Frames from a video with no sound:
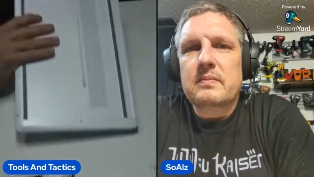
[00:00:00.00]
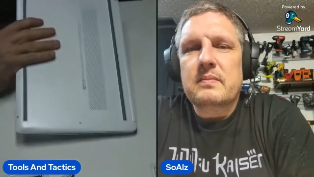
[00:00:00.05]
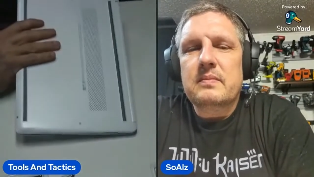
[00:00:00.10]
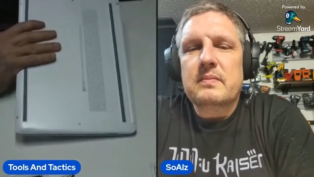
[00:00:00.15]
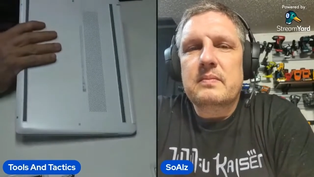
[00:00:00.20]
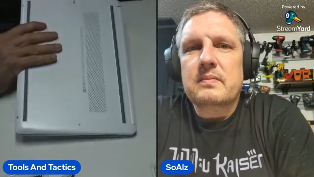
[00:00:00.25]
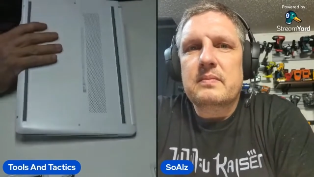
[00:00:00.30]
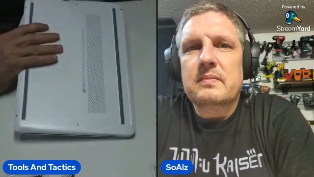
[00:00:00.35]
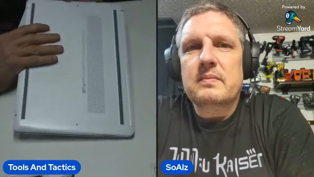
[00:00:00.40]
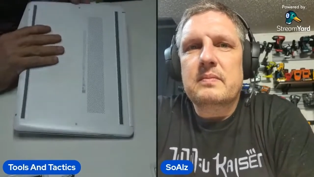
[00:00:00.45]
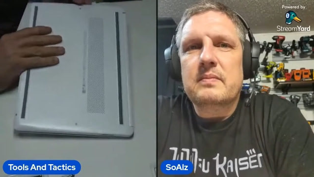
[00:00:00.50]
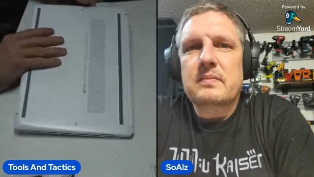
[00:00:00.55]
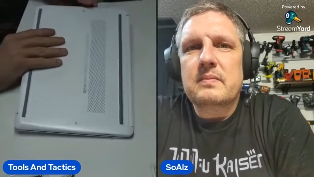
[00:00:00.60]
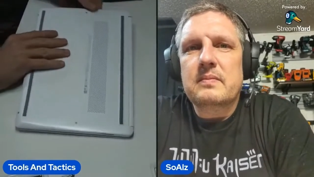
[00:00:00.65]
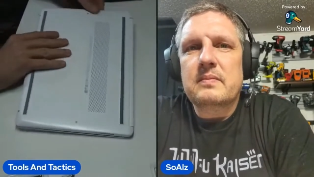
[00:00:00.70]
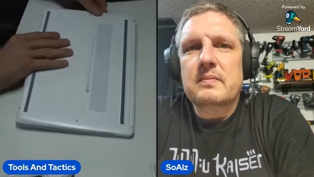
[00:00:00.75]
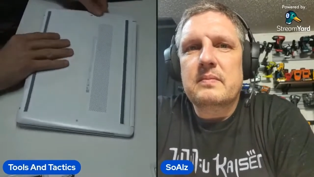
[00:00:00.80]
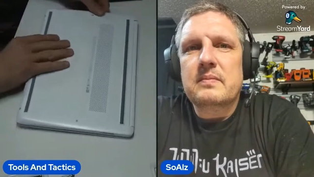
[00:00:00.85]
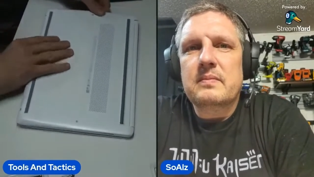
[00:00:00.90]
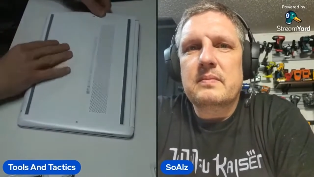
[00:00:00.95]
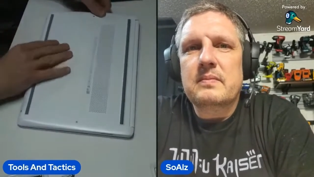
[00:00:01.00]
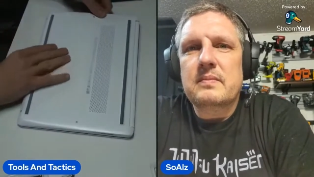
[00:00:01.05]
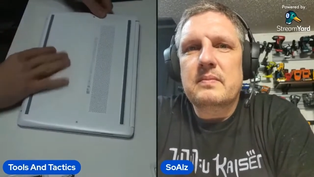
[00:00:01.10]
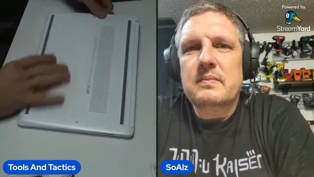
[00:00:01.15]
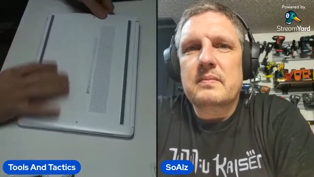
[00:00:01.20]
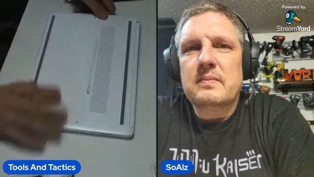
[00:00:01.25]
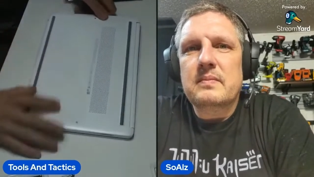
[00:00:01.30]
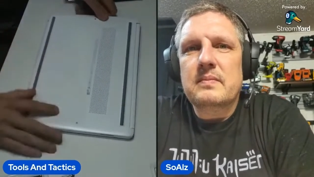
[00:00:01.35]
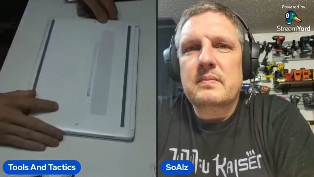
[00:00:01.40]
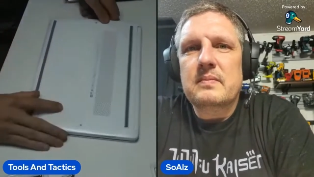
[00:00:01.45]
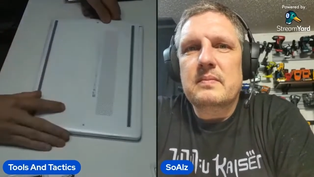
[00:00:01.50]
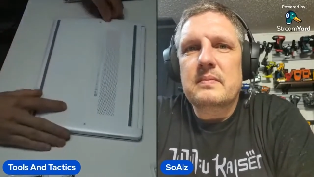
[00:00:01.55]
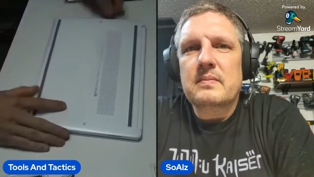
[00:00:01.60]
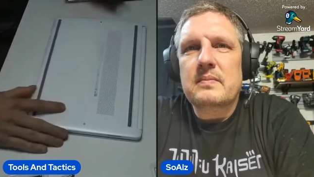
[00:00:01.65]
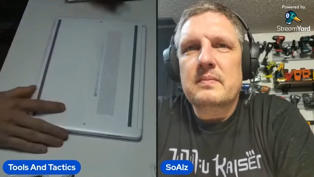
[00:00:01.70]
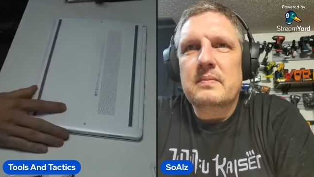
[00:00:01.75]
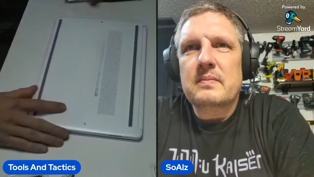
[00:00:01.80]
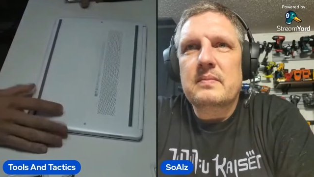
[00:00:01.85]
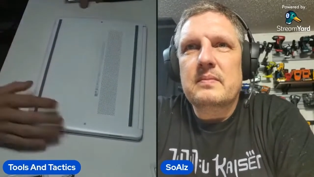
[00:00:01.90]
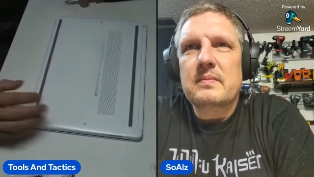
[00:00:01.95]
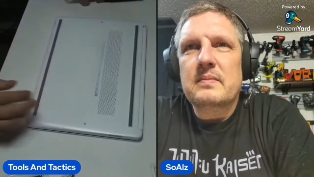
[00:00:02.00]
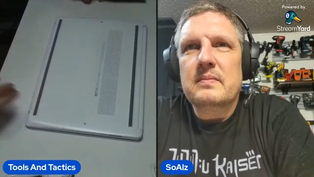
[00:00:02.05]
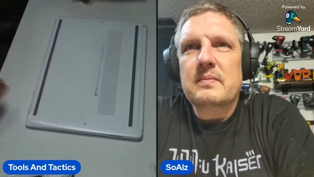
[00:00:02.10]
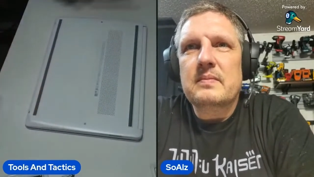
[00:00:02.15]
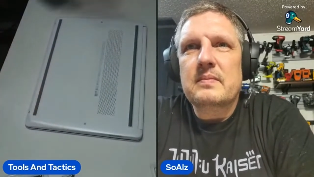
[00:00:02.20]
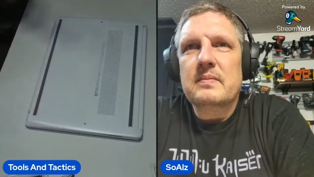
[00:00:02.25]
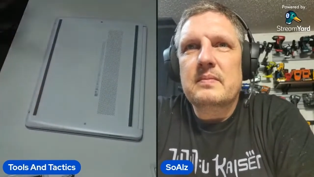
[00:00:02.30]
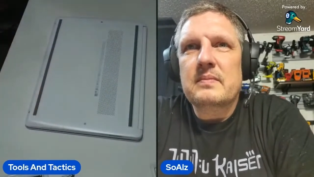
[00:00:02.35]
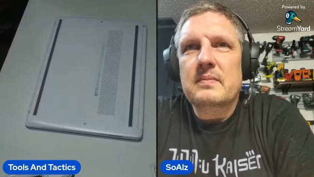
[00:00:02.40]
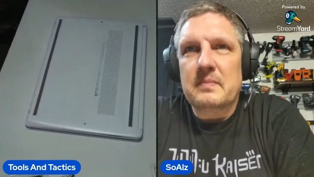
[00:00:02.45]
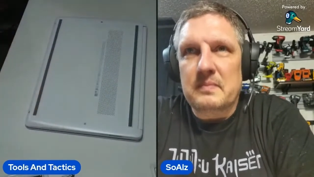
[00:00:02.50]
(silence)